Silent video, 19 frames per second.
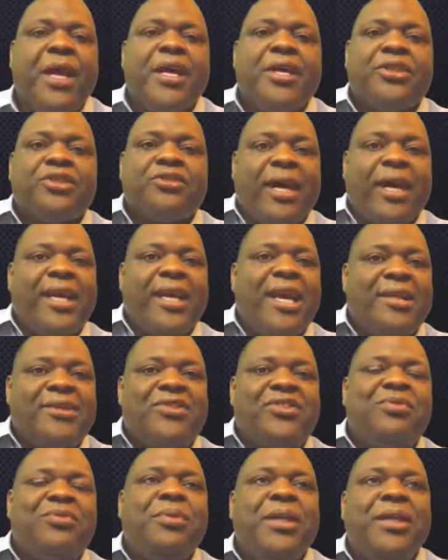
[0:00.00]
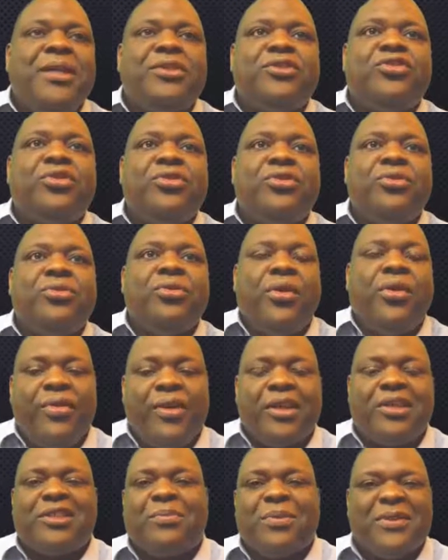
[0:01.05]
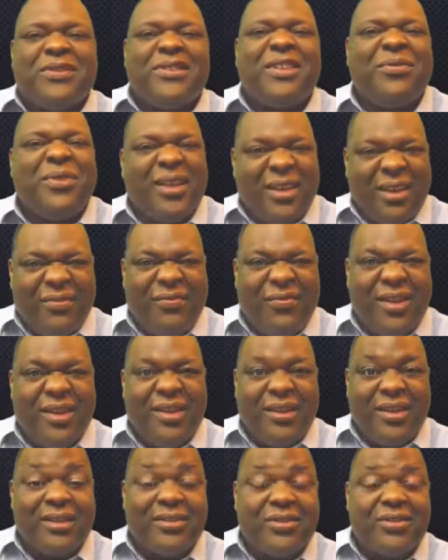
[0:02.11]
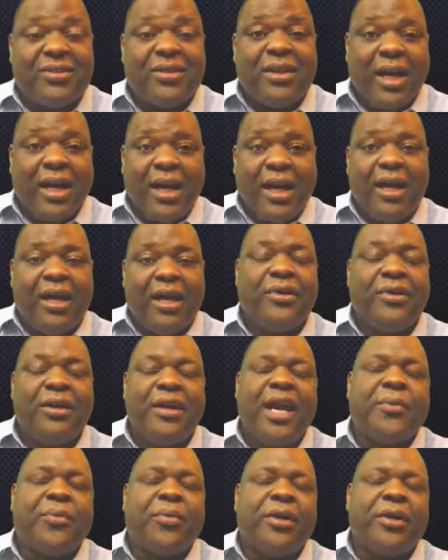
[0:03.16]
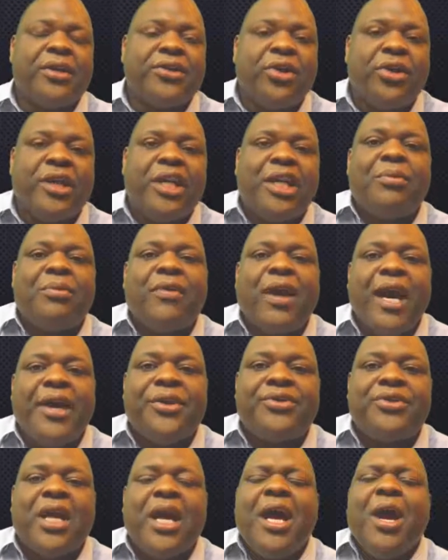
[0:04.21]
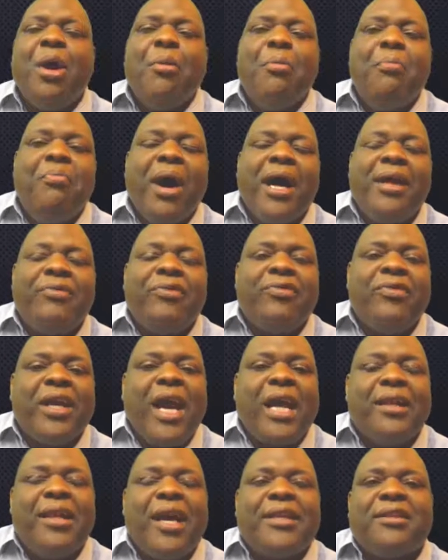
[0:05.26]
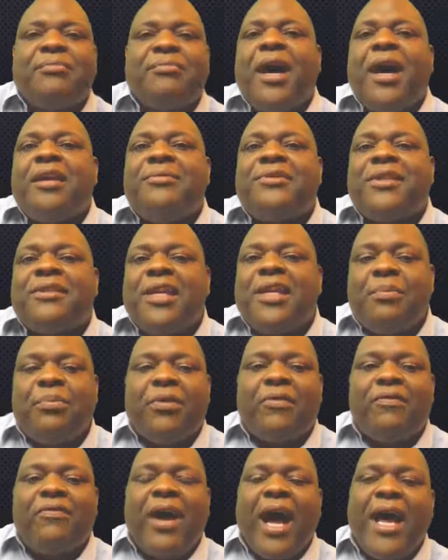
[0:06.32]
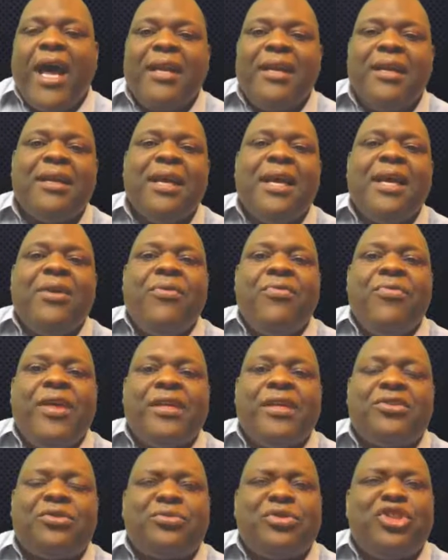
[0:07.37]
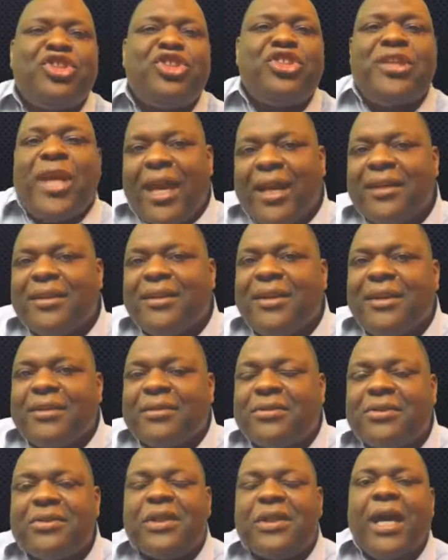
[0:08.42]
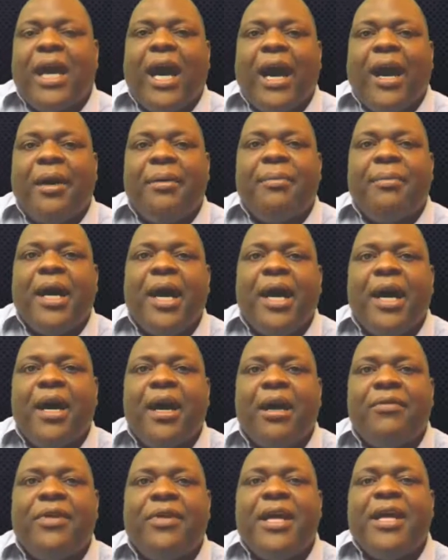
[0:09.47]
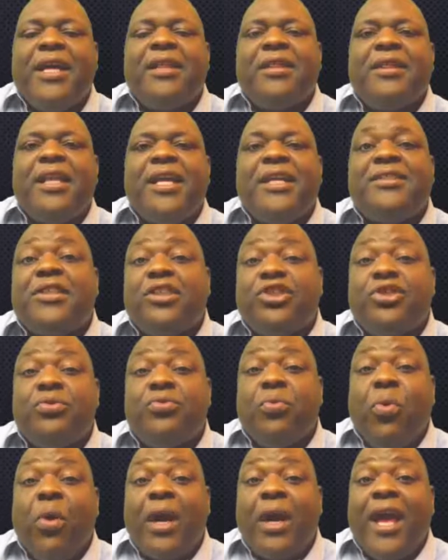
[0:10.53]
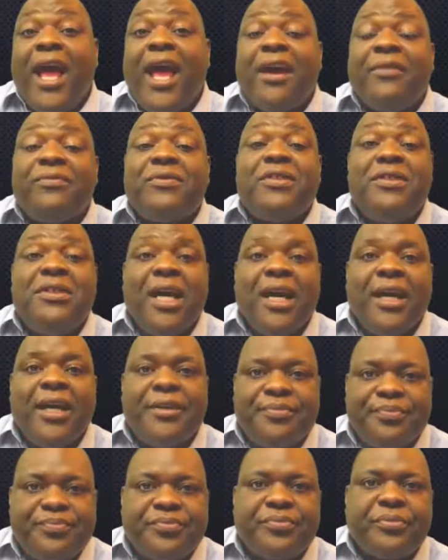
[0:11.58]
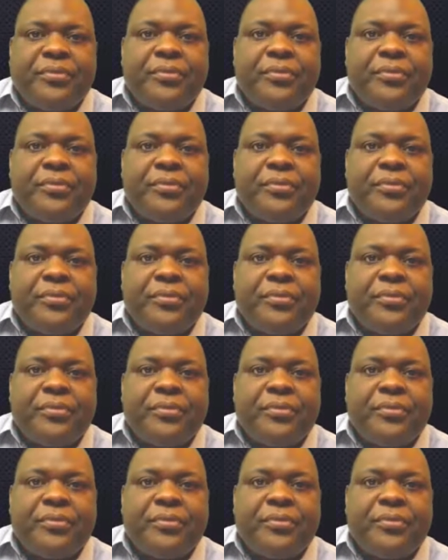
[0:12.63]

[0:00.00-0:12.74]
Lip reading: So I can't speak to their specific affiliates and their network of turnkey providers. But the thing I liked about them is that they provided this checklist of things that you'd want to have done